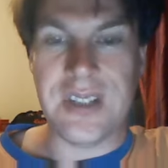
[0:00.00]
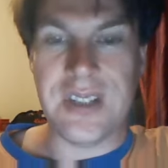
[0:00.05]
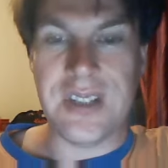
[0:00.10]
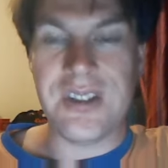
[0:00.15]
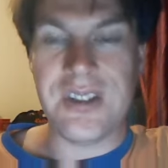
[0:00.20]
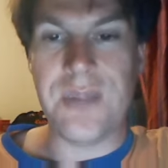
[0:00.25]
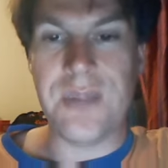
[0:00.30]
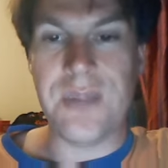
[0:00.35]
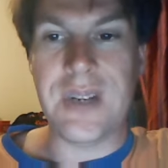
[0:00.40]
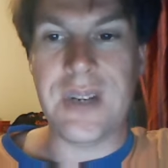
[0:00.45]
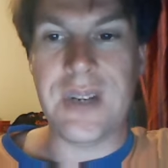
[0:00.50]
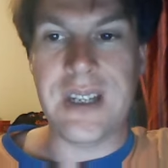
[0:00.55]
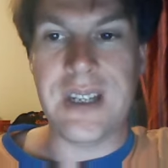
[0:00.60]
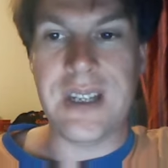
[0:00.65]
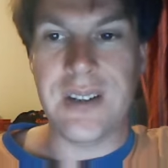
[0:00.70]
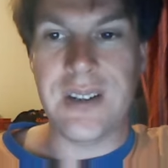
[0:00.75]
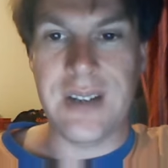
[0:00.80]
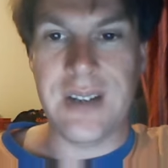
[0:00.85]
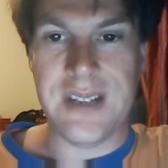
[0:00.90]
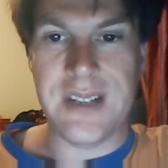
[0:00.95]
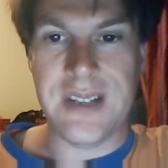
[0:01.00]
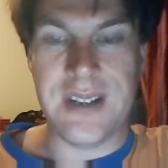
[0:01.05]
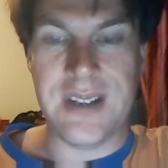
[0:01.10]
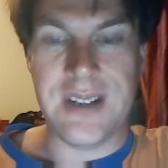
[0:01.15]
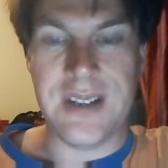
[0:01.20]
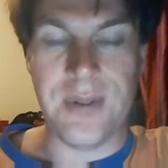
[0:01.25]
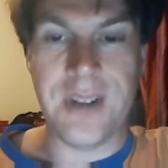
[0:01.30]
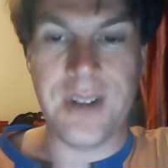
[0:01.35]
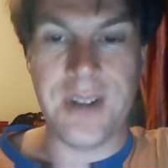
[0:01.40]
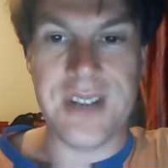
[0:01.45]
simply, let's
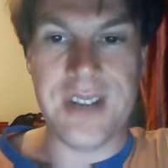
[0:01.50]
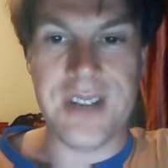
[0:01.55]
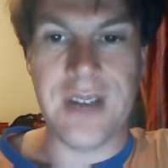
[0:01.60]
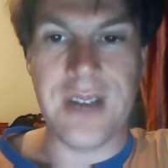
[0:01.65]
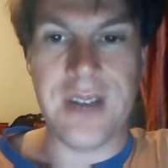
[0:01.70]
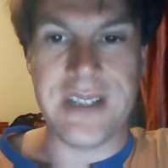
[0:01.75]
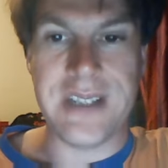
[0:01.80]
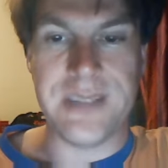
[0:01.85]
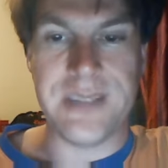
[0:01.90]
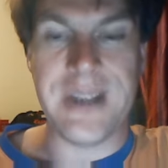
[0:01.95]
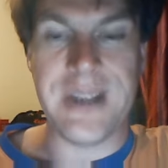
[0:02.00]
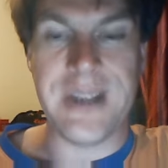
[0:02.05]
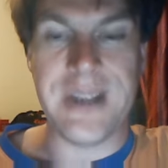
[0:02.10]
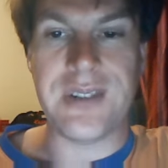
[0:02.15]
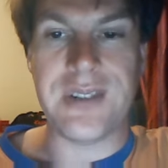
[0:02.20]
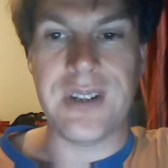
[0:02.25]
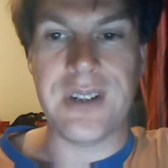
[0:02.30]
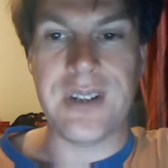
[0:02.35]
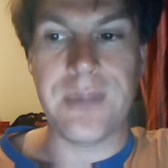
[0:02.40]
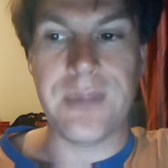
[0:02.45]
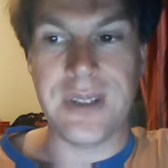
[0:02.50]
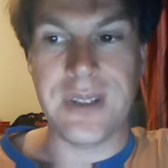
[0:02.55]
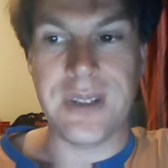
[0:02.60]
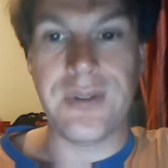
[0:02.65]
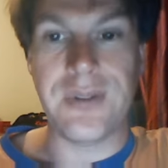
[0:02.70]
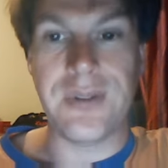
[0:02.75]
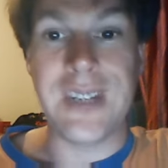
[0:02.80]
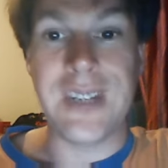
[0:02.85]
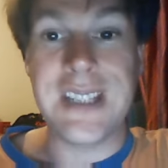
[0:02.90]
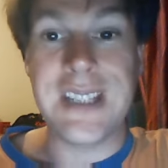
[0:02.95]
say, runs out as a battery, but
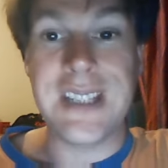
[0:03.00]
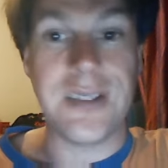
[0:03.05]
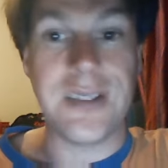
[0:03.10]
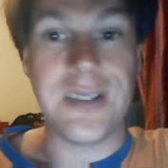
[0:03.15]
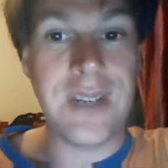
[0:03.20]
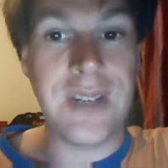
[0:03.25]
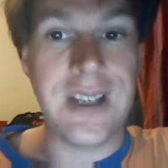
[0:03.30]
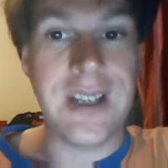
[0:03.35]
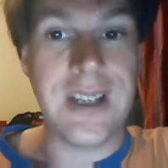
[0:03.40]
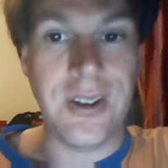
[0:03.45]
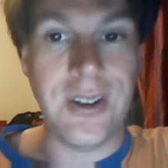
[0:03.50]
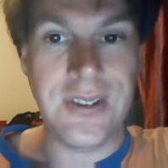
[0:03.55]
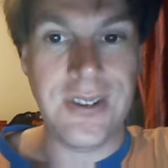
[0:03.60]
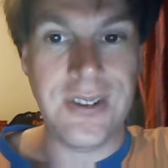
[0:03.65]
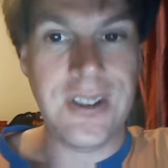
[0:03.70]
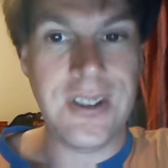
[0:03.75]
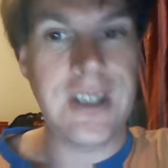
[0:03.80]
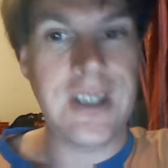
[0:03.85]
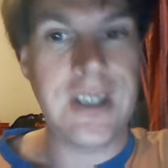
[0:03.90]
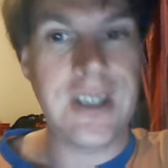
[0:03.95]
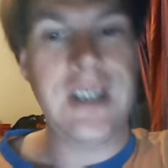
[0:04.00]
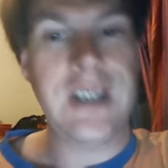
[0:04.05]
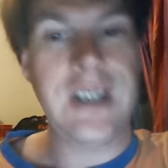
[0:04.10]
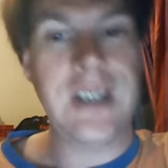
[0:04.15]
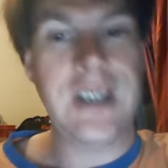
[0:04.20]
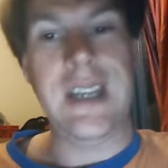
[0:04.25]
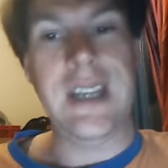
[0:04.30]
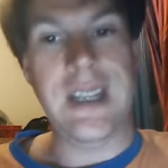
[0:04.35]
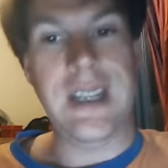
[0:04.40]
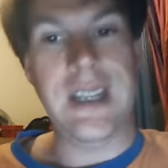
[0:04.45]
if you heat it really hot,
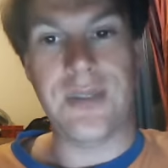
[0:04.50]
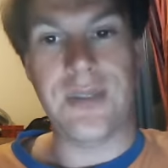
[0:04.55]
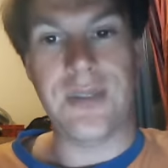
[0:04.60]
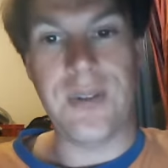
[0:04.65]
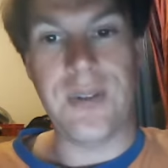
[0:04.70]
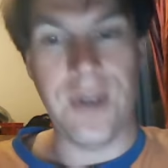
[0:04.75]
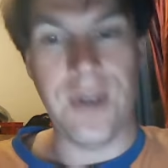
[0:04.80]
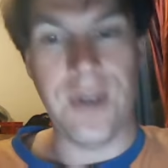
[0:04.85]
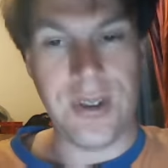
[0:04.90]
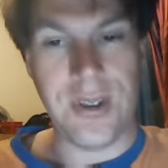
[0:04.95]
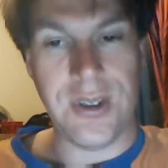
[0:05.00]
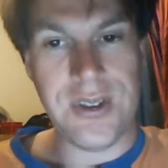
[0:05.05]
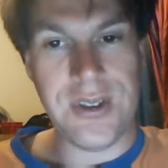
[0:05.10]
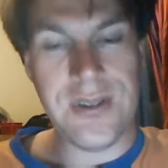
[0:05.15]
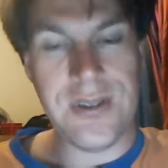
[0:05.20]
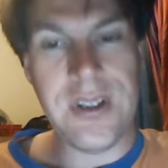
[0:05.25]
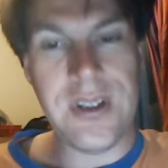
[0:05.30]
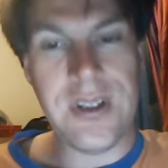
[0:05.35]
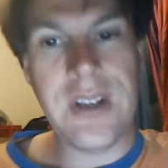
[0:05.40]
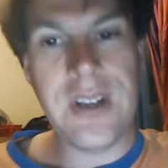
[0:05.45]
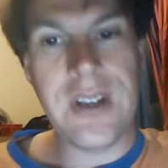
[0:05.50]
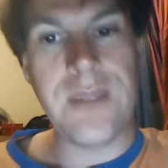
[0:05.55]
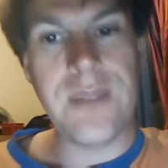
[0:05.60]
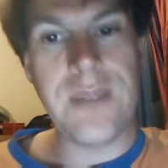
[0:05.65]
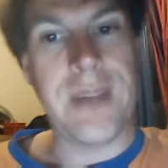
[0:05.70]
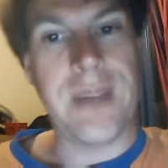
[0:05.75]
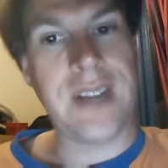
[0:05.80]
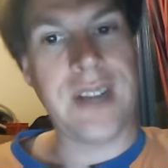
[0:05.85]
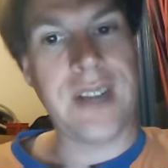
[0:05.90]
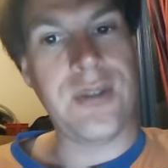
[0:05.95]
it reverts
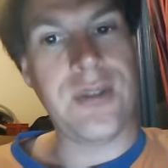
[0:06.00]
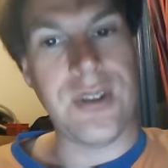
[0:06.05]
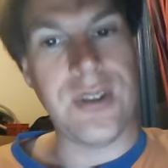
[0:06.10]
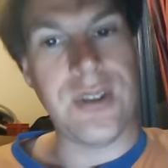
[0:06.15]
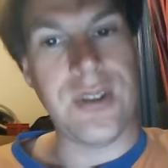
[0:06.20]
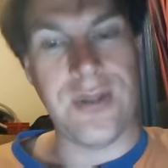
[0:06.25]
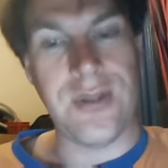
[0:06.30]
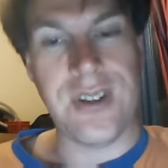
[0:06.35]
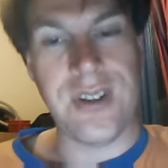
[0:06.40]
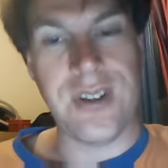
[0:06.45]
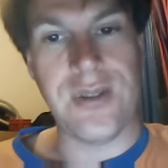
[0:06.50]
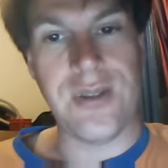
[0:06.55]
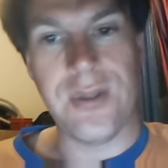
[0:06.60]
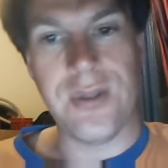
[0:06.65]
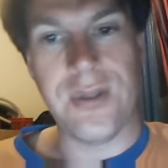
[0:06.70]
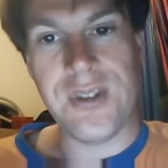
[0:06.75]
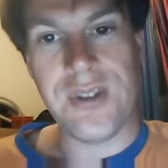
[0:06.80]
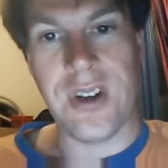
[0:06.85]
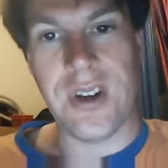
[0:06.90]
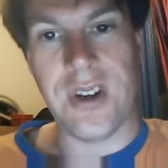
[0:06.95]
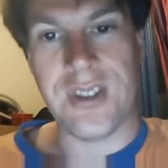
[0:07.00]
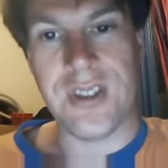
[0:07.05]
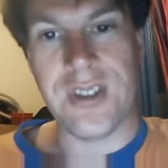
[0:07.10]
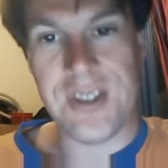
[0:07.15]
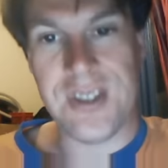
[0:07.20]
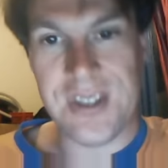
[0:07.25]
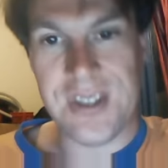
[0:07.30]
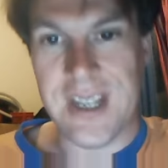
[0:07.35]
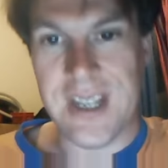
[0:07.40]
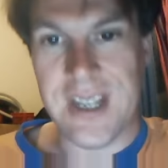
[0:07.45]
back to its original charged
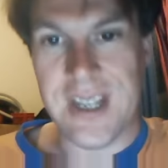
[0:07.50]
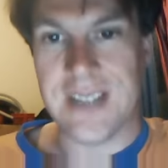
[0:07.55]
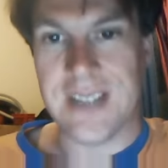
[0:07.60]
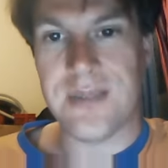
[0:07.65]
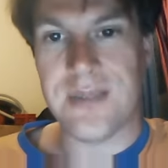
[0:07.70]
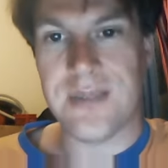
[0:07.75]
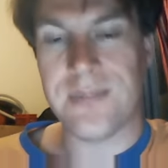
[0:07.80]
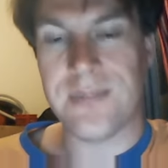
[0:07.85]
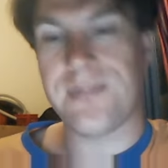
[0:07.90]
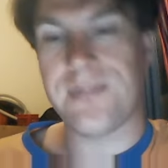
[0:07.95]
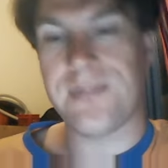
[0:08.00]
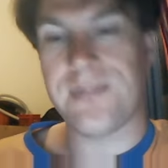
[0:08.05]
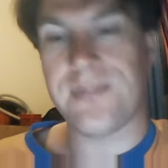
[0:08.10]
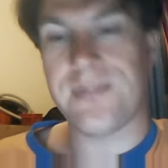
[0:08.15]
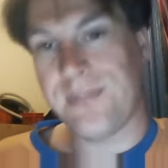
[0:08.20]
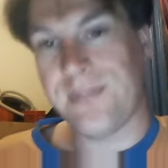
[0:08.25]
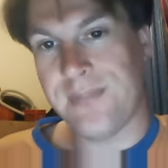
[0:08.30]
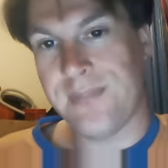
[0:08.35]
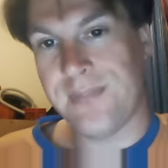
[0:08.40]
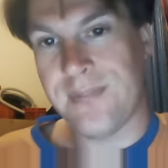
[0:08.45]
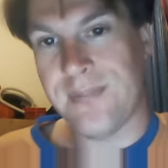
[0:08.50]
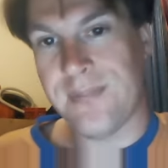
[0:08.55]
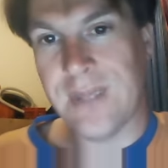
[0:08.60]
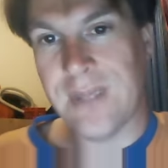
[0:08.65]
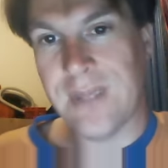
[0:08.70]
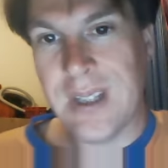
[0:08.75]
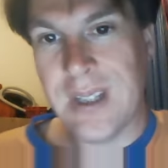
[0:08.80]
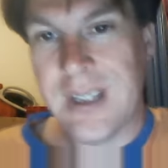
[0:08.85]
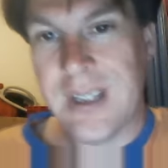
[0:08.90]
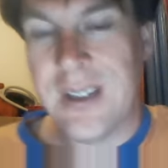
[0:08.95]
state.
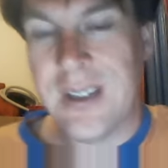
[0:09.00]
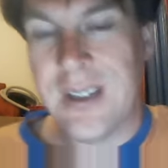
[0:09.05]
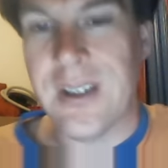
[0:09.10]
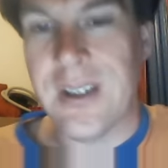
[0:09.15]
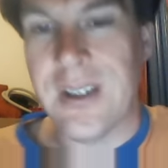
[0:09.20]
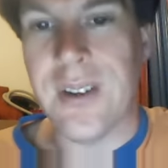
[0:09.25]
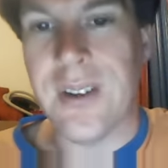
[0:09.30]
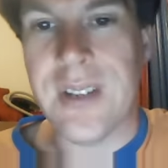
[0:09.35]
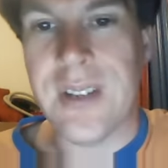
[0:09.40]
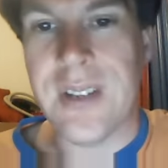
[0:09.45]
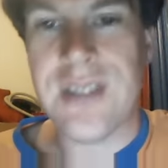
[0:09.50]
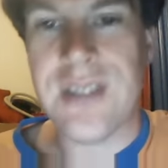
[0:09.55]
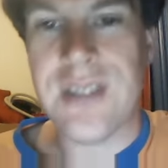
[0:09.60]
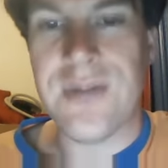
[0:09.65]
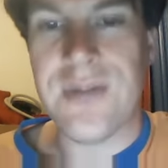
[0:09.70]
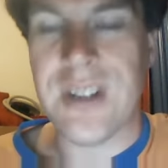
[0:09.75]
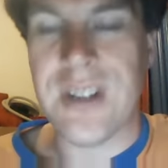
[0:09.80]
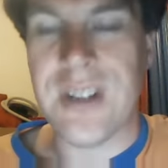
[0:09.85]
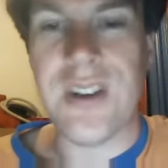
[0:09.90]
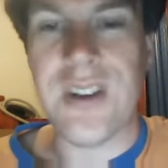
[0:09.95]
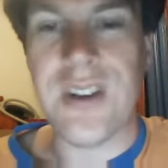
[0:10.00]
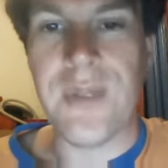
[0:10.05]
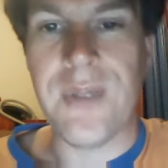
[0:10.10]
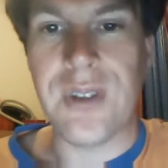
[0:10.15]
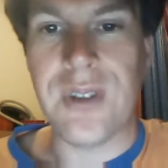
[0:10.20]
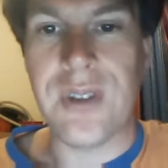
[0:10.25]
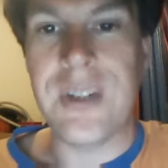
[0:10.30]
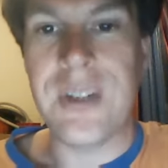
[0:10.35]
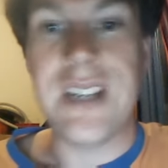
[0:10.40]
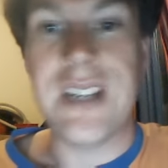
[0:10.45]
You know, that's
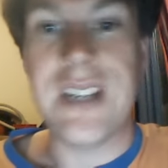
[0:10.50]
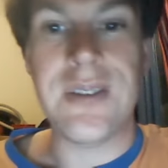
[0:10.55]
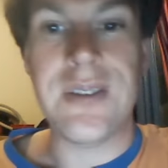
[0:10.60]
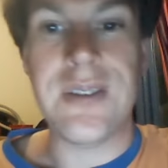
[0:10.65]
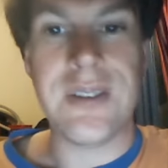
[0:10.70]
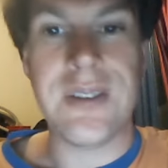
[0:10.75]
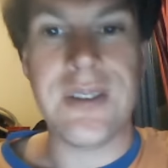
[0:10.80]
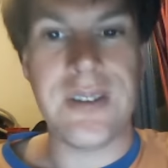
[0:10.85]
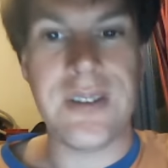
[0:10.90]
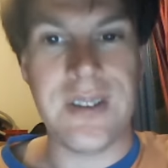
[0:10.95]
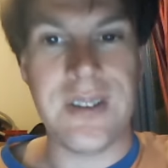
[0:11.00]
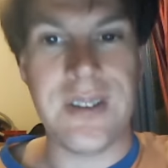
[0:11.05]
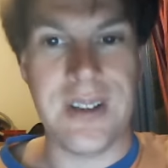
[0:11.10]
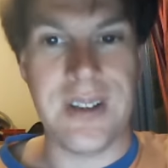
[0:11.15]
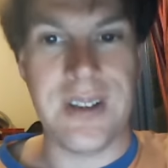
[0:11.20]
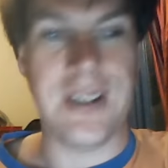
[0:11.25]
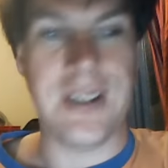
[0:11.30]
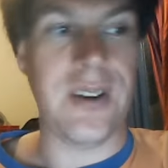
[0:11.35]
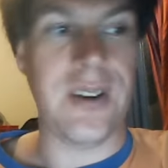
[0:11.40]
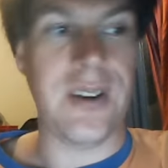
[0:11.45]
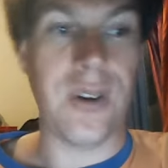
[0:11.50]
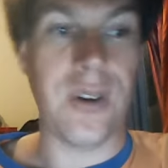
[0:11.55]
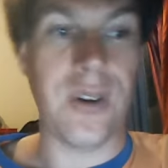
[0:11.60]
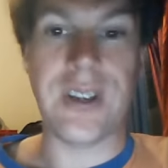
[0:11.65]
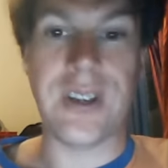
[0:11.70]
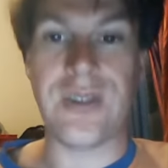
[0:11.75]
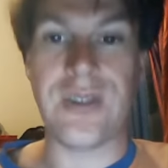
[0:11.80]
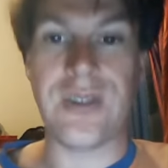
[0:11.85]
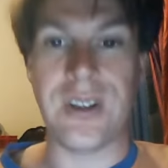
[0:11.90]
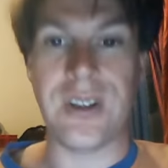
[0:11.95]
something you need, or
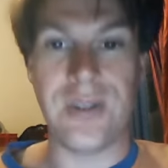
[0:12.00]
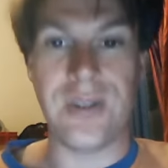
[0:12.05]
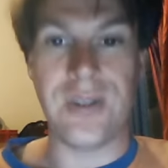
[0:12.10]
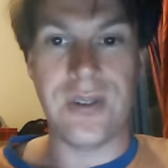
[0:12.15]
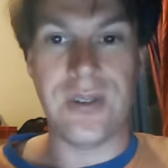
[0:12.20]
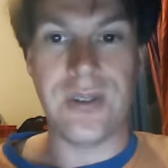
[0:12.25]
that you can.